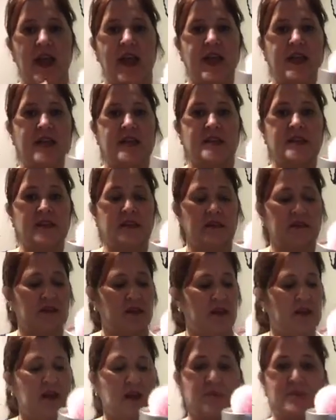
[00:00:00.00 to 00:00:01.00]
and
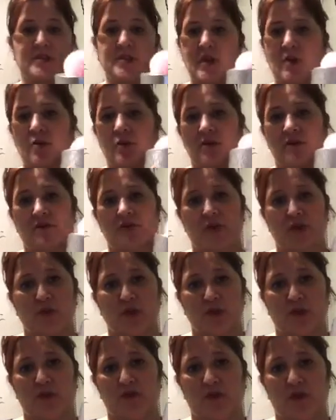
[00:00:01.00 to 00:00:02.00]
it keeps going for
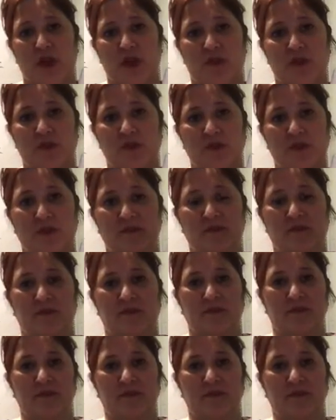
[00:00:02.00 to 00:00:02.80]
24 hours.